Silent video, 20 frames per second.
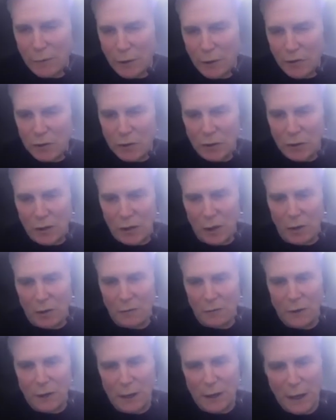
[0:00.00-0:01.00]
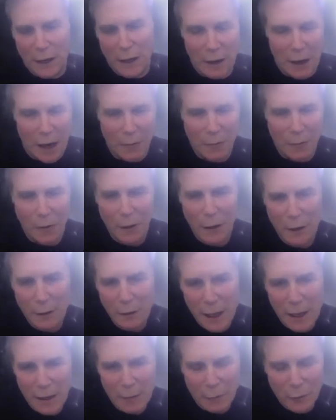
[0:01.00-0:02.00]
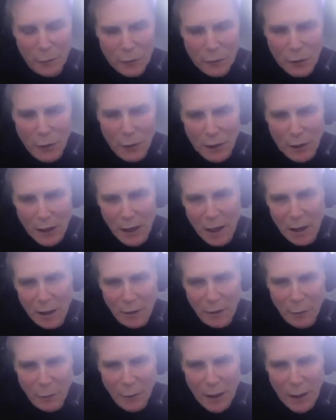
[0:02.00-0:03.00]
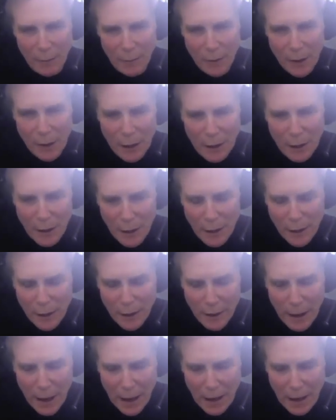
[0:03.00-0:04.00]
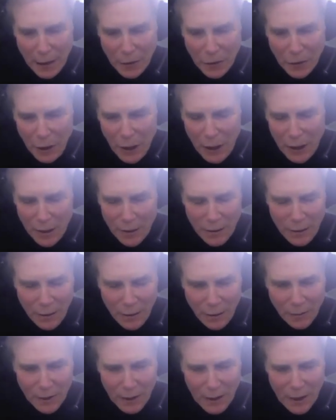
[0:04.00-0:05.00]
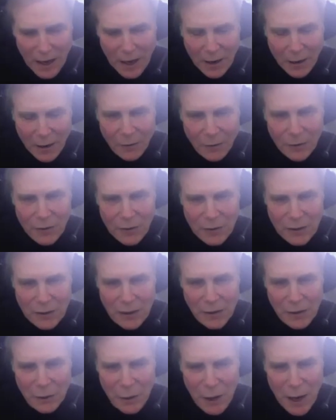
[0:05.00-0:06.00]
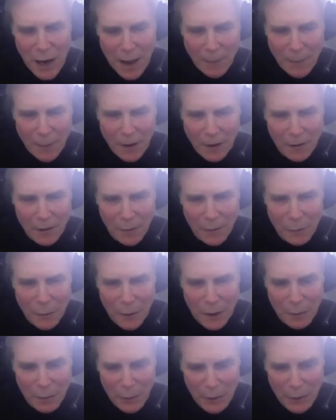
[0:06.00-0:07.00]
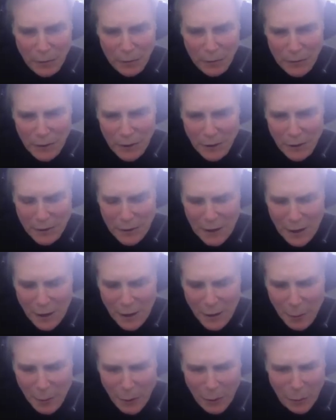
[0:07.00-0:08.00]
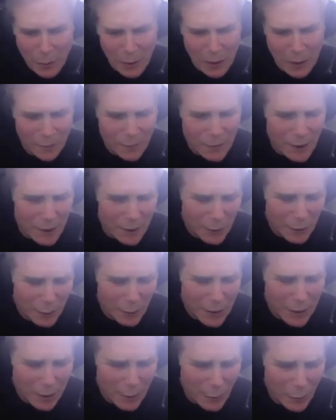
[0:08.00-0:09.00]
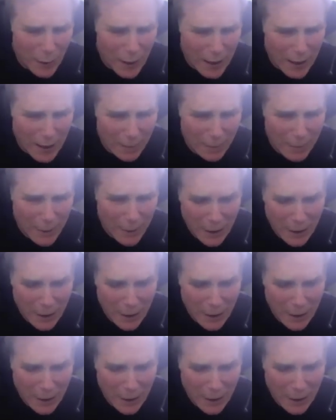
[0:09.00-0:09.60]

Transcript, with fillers: years ago that I, I really didn't like what was going on on the web, and mm. I hmm. thought, oh my God, all these things are happening to people. They're terrible. You're being followed around the web.